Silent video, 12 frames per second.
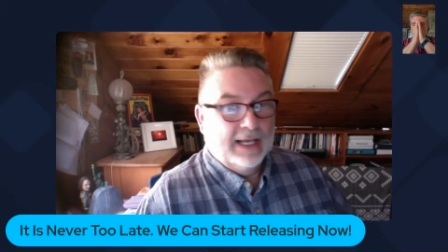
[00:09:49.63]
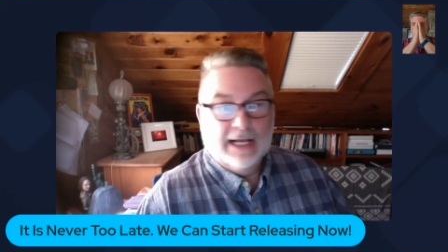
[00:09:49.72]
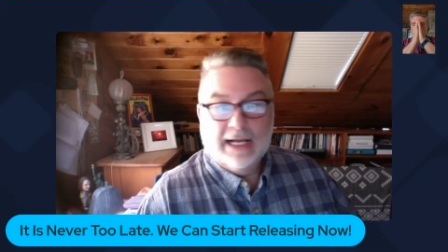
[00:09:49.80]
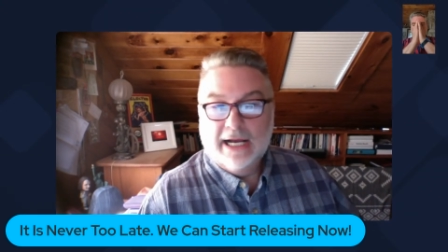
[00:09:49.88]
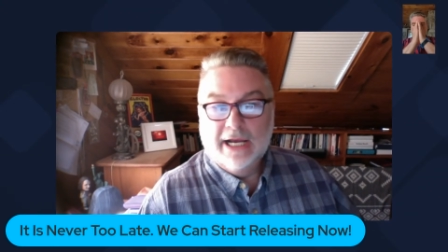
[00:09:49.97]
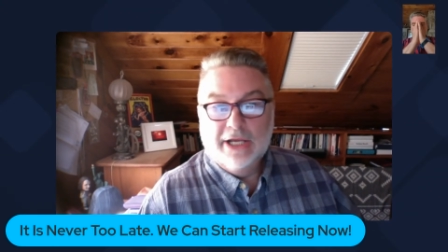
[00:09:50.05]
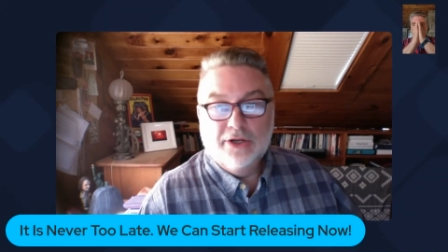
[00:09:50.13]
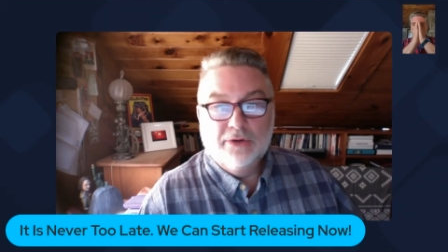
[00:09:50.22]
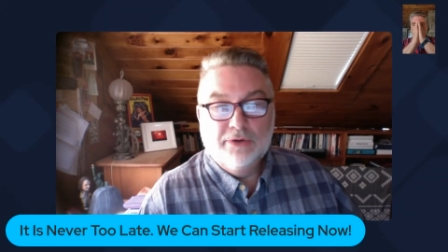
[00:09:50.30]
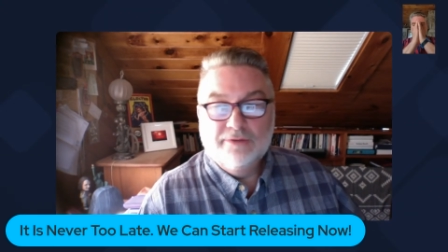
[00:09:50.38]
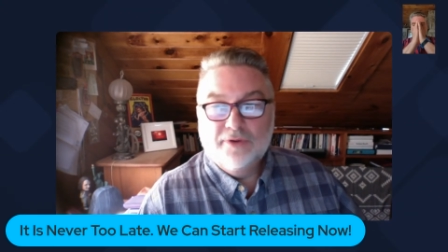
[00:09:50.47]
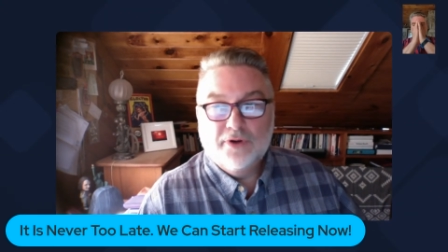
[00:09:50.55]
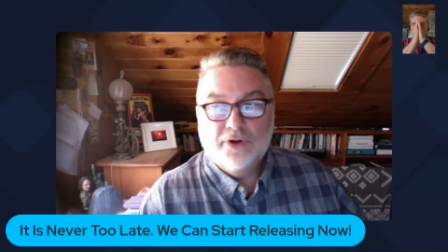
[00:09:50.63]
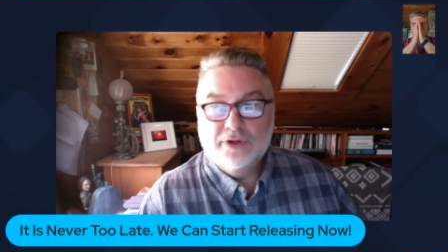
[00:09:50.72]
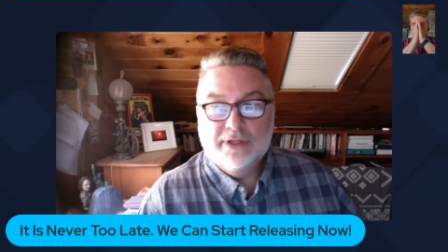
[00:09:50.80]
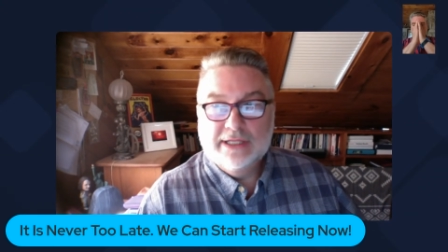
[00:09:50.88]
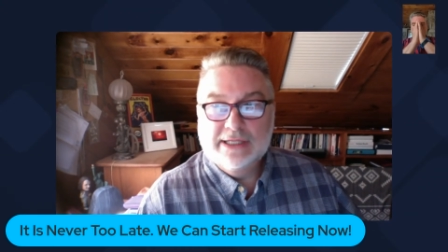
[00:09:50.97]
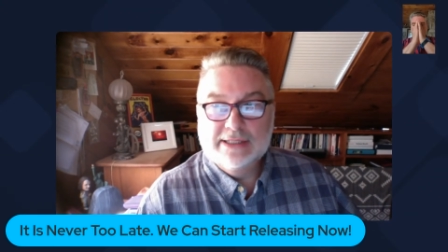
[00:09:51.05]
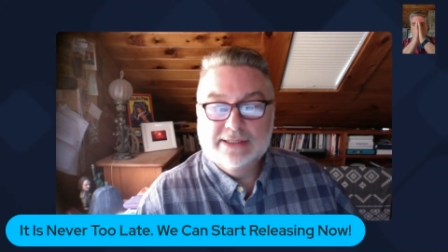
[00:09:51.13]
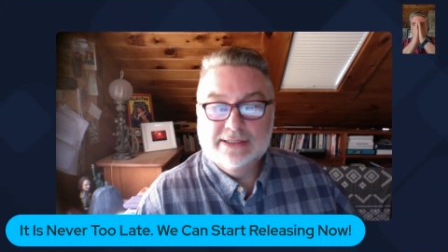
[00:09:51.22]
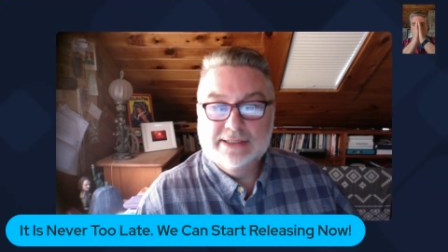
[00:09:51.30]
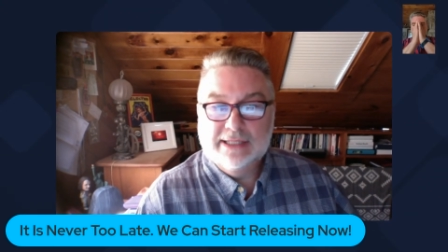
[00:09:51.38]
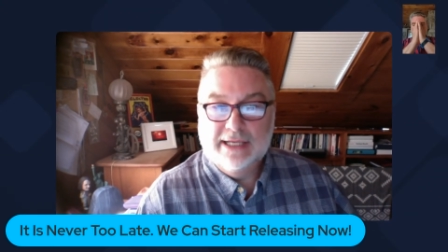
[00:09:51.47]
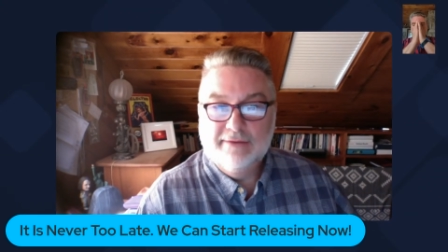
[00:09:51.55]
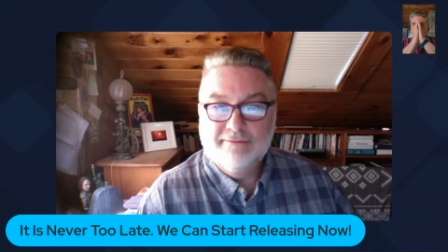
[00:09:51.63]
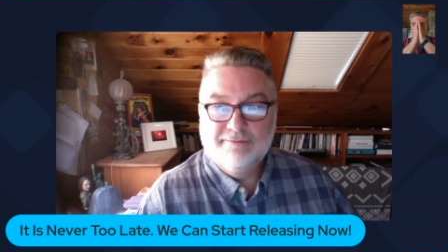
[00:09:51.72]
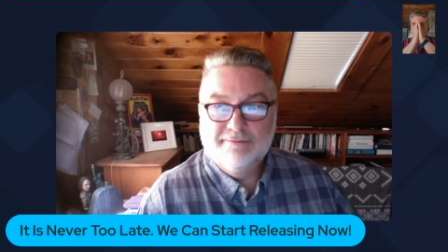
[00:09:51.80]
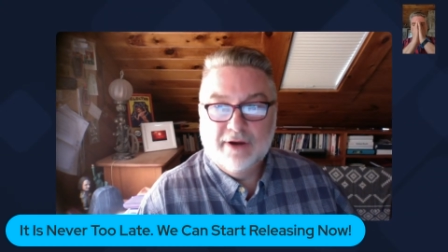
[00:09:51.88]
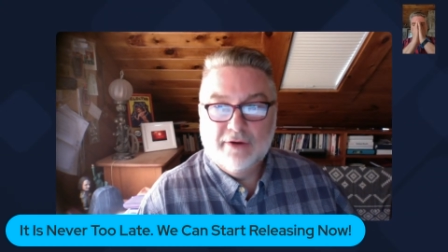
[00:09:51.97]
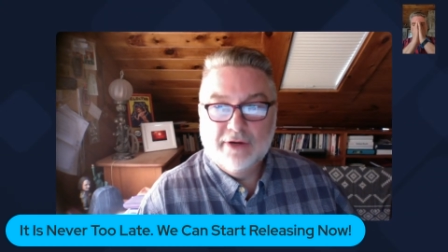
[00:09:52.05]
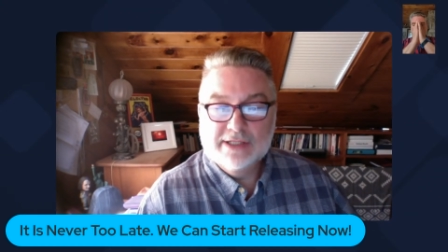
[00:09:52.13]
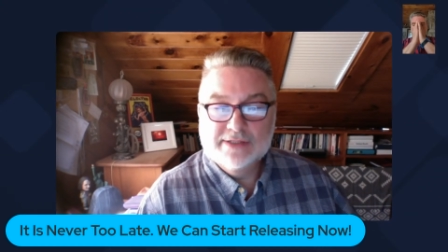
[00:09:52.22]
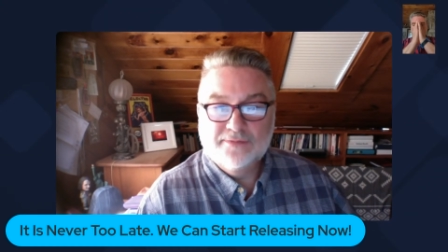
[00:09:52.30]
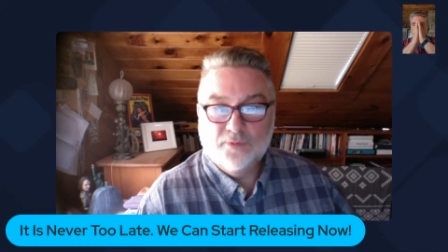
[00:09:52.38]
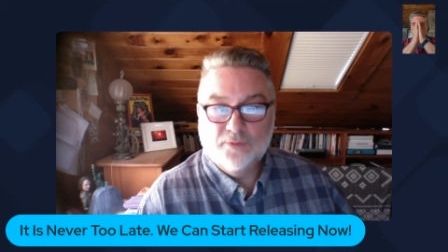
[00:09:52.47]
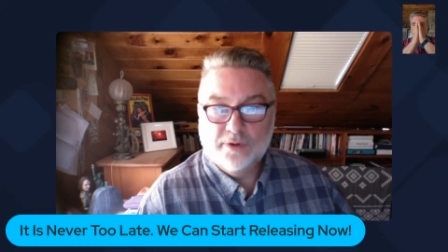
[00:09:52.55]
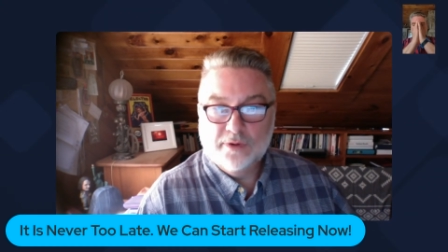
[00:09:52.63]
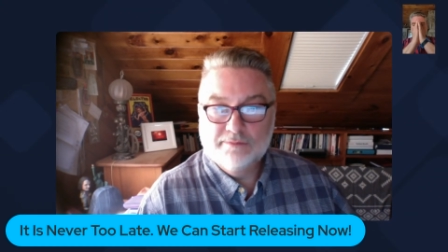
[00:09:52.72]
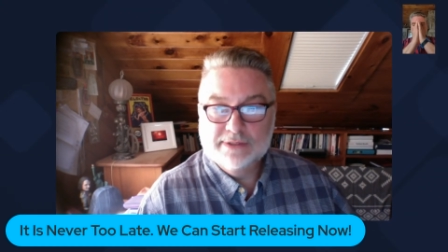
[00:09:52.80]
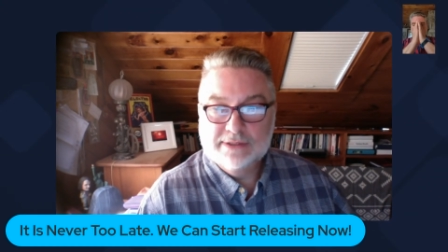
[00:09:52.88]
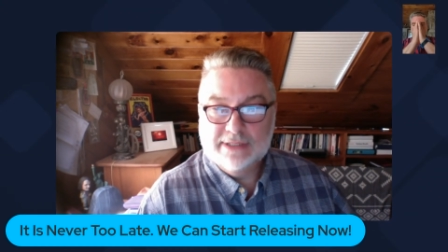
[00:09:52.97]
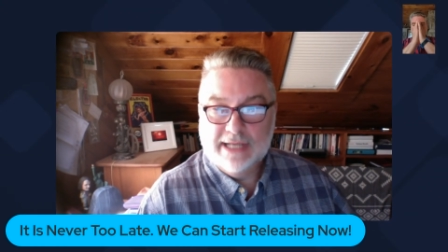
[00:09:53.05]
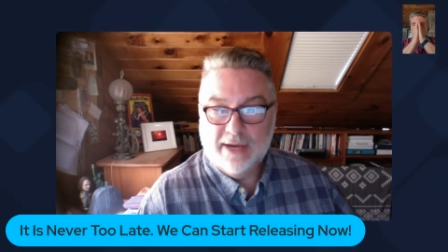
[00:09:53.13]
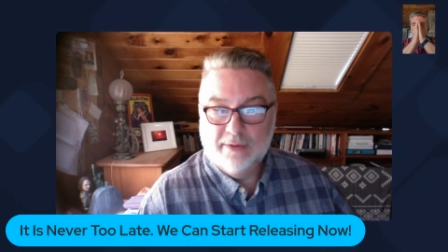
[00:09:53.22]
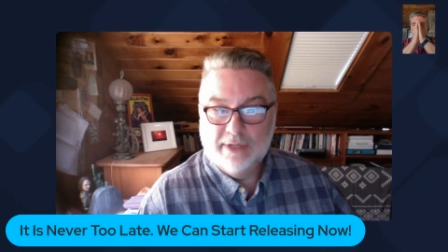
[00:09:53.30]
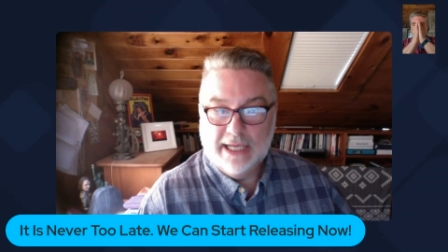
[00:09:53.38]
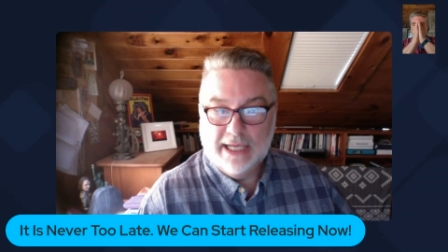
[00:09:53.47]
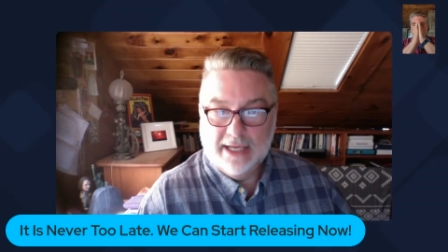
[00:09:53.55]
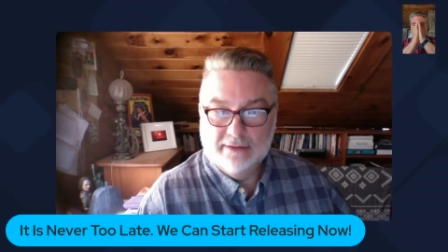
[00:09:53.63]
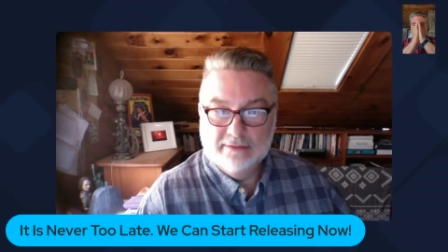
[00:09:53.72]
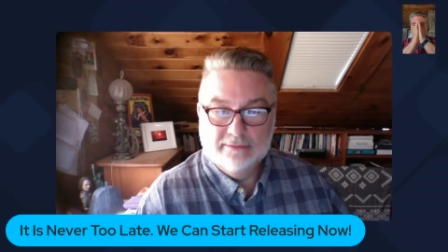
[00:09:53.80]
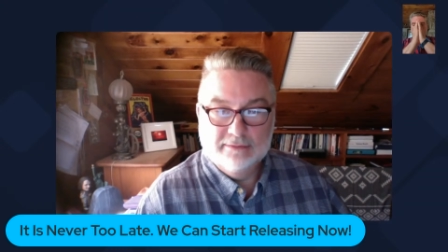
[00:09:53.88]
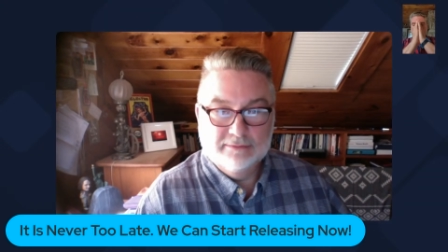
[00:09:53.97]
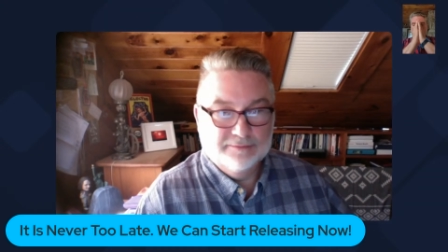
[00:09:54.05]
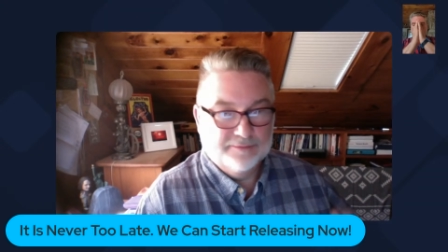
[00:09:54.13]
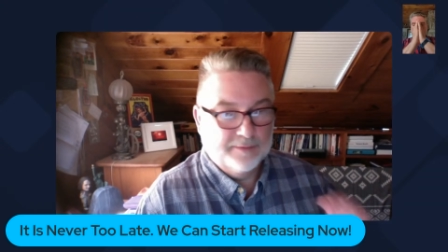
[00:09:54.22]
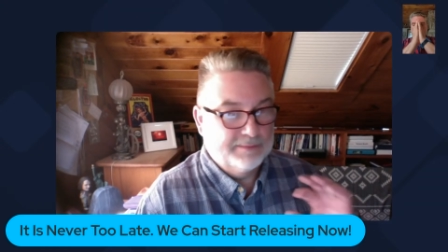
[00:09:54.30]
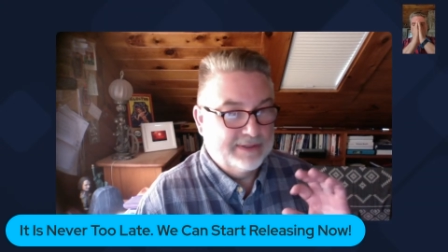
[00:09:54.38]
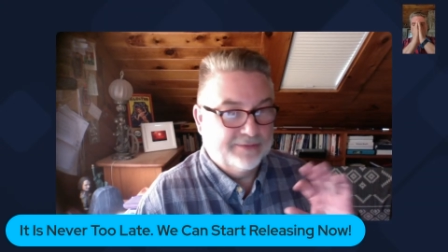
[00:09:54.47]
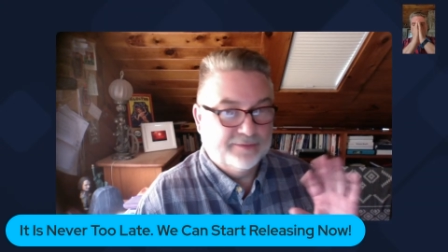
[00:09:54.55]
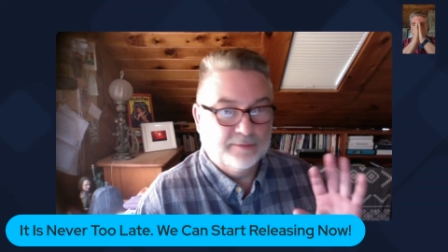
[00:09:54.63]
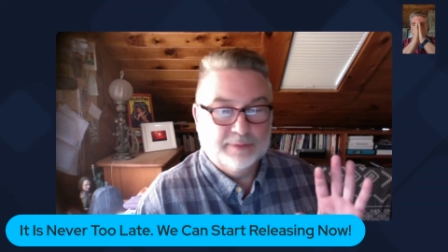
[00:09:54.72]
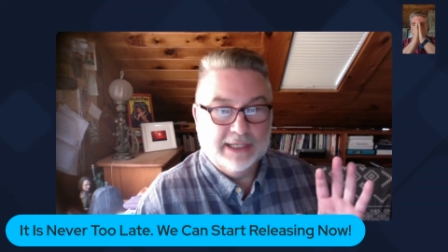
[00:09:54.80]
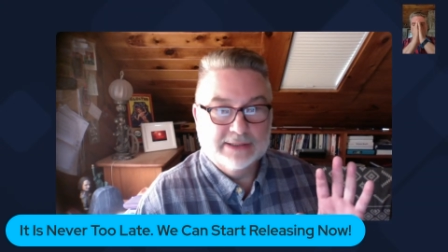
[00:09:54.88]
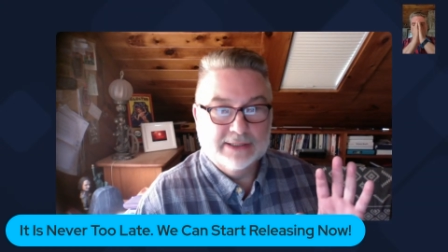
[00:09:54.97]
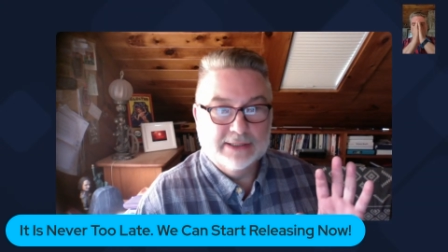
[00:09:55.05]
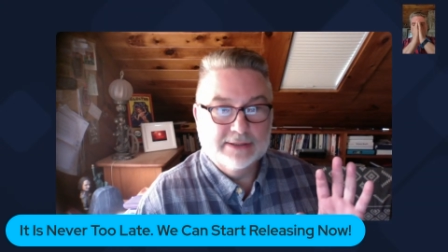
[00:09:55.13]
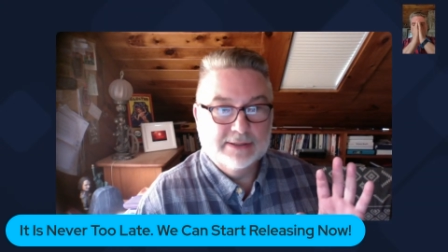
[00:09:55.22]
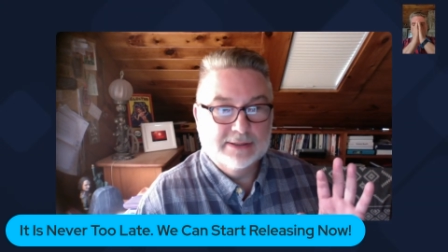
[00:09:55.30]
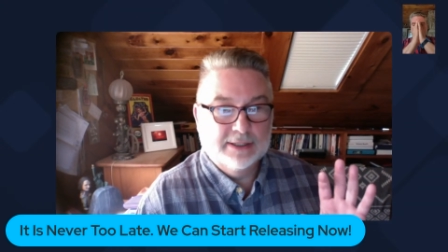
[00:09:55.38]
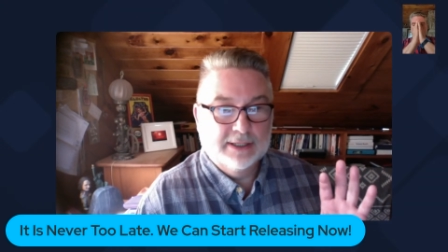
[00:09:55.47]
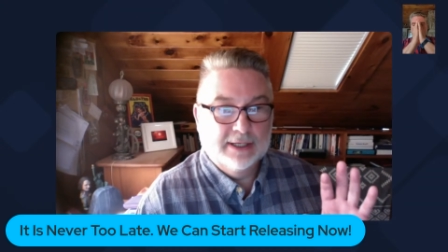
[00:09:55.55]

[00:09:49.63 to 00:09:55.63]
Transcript: I know you've heard this in various forms now and again from different places.